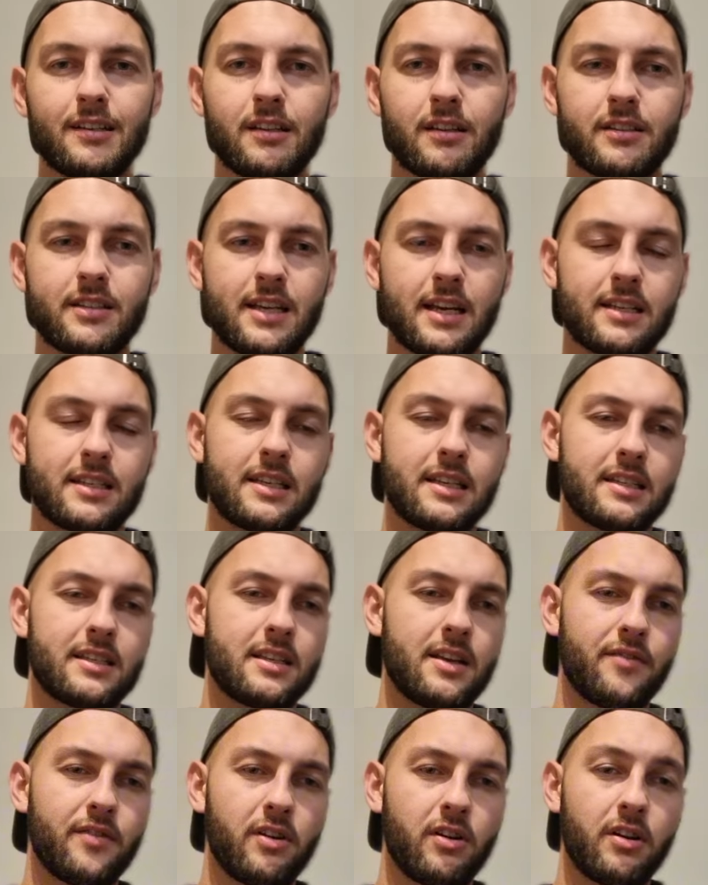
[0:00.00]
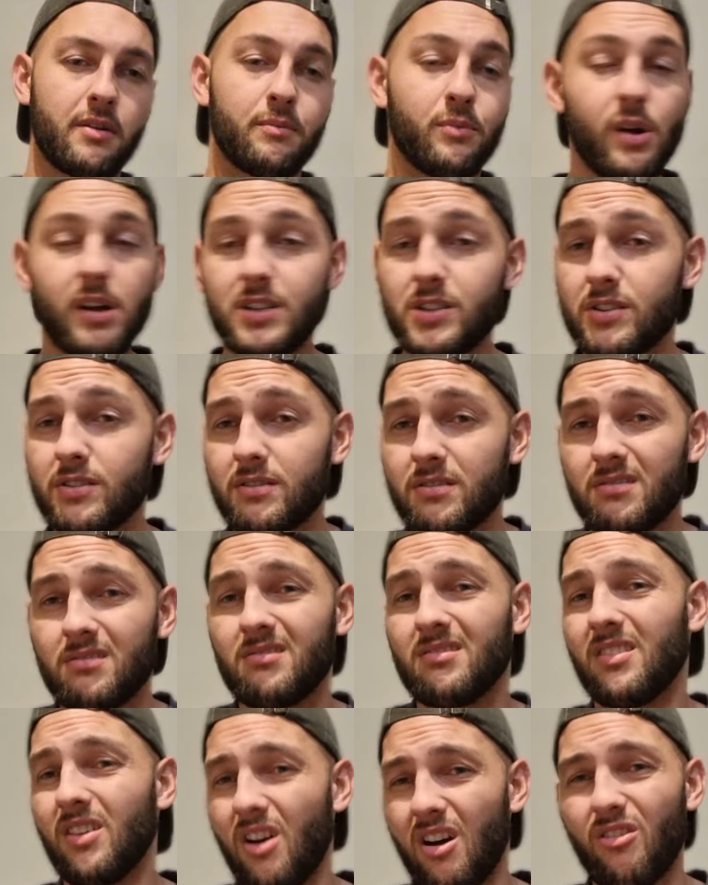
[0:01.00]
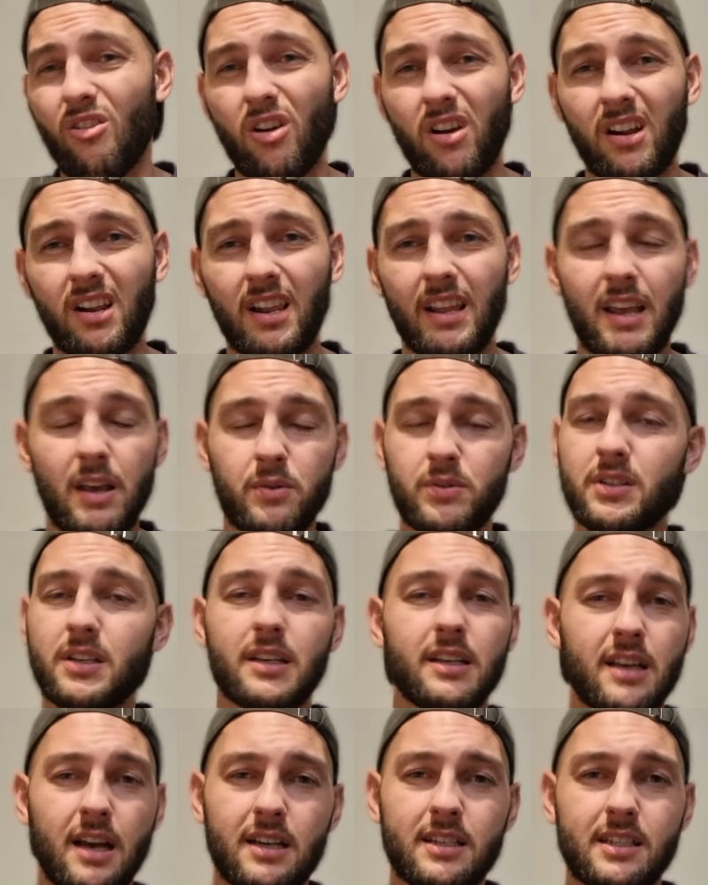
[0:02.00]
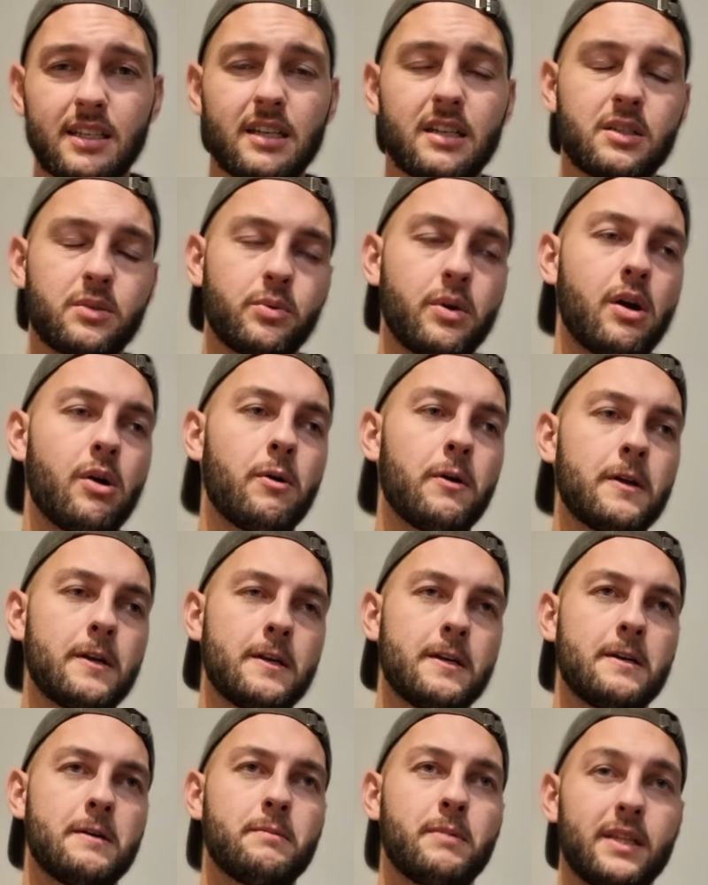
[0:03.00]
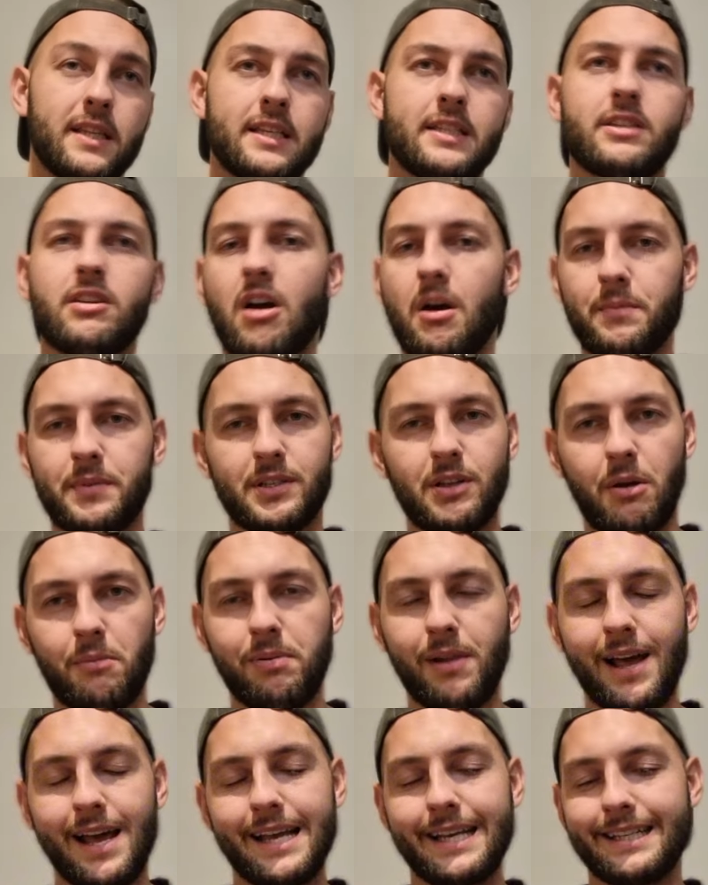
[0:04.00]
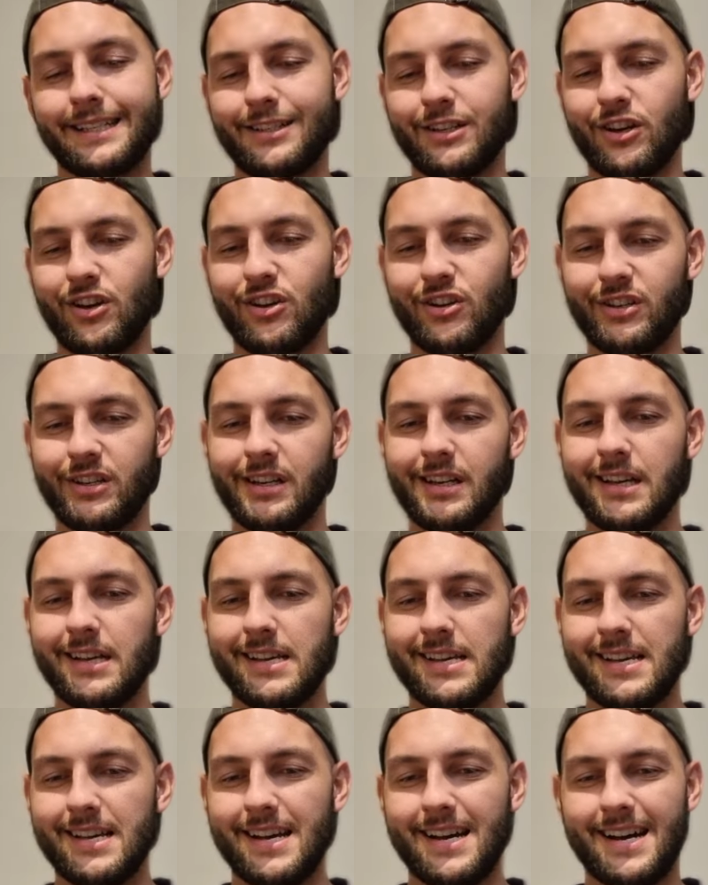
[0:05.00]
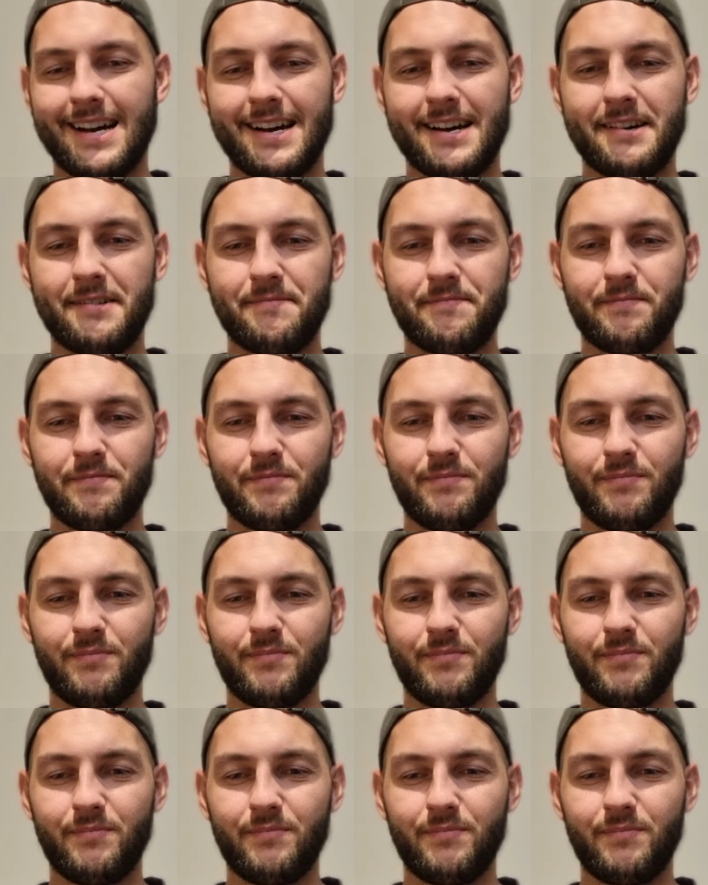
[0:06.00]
Tex kicked 7 on him, which ironically he was concussed then as well. But this time he's not playing, so I